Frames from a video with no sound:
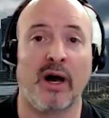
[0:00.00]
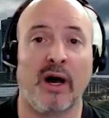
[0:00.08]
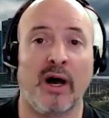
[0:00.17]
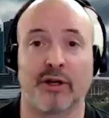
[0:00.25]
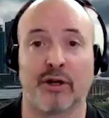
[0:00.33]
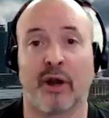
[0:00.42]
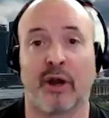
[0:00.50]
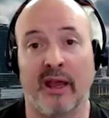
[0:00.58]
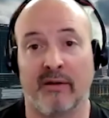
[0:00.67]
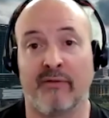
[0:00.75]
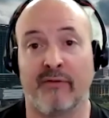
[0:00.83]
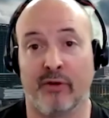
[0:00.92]
liquor,
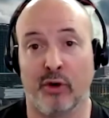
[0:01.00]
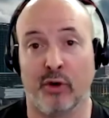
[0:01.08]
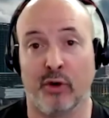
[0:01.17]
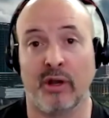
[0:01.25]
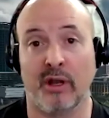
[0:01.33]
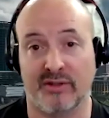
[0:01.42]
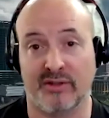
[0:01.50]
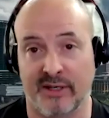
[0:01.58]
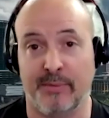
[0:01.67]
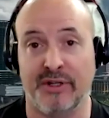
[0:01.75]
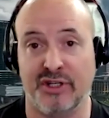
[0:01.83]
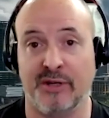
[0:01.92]
and food C
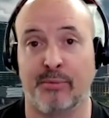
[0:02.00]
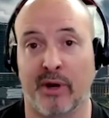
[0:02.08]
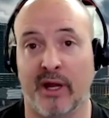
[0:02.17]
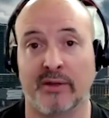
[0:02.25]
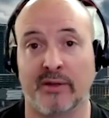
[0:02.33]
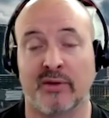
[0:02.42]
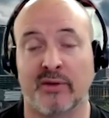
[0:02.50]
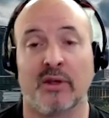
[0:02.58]
P G brands.